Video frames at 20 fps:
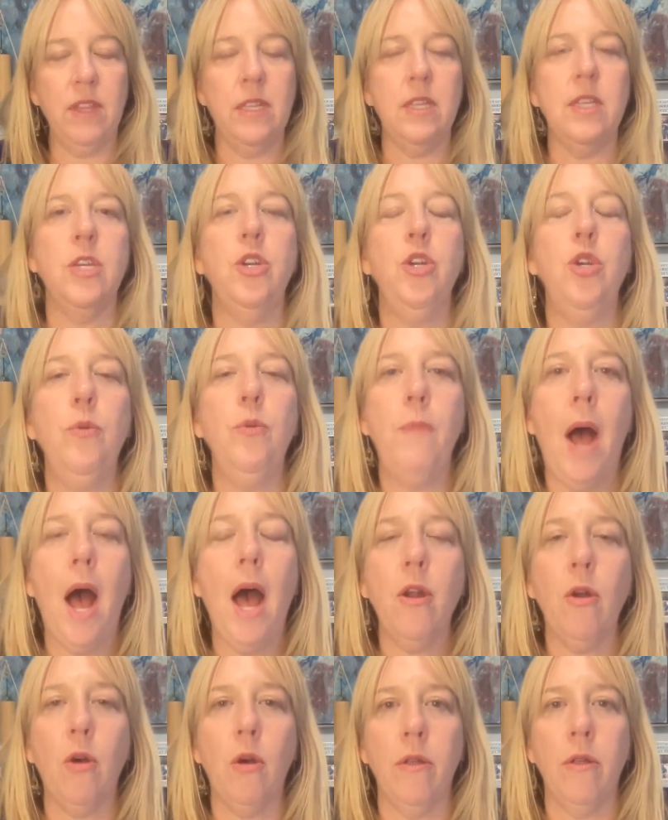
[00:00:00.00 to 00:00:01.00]
this new
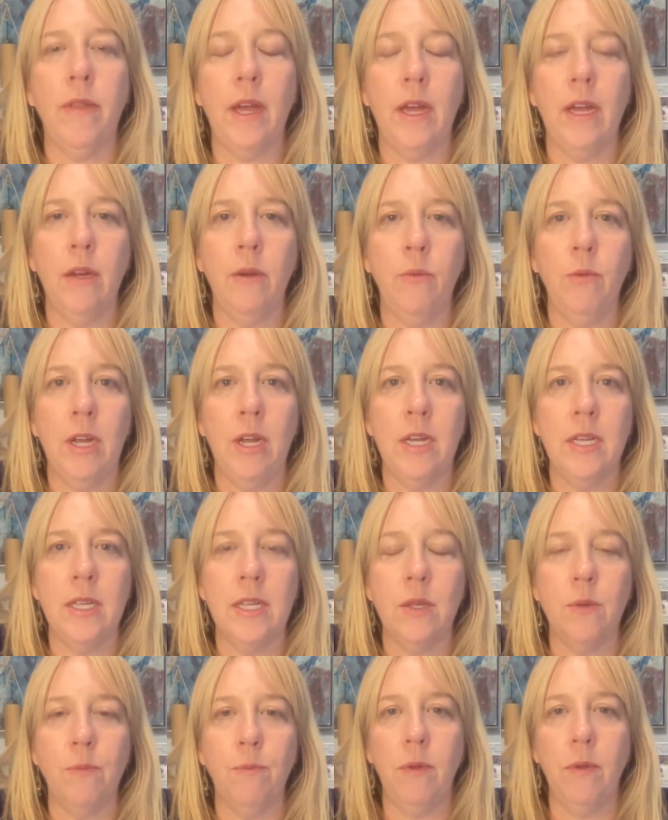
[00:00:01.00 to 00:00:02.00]
model that
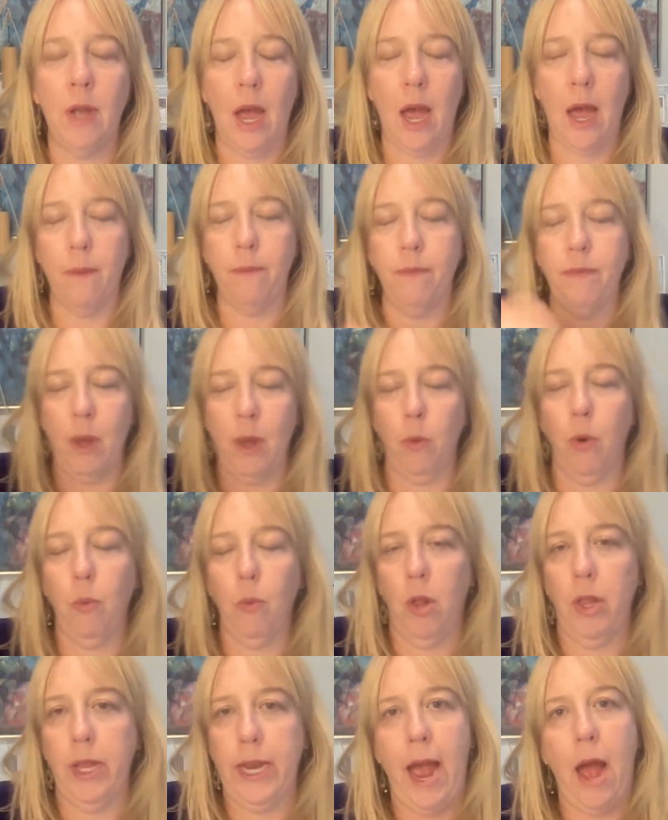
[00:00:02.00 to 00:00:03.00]
we're
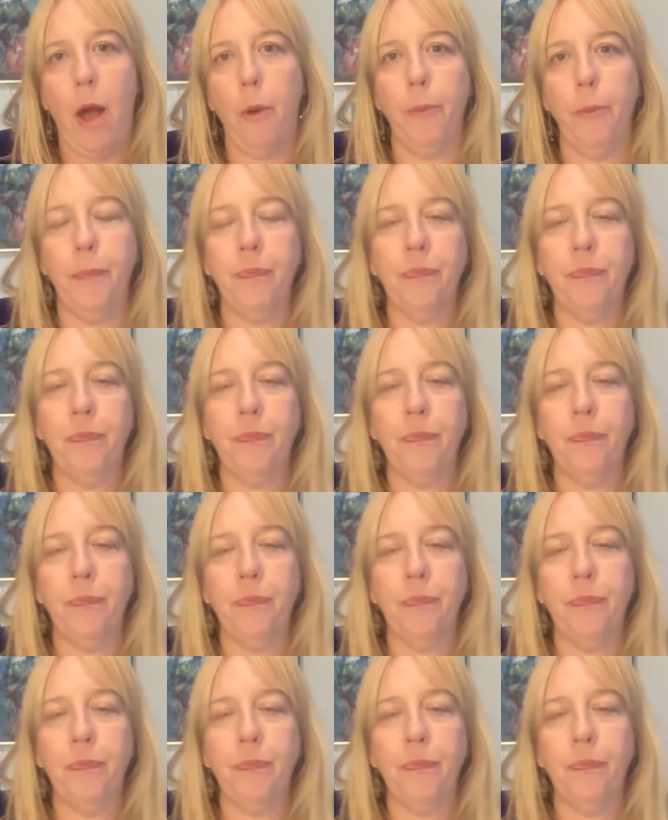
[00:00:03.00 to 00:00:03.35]
rolling out?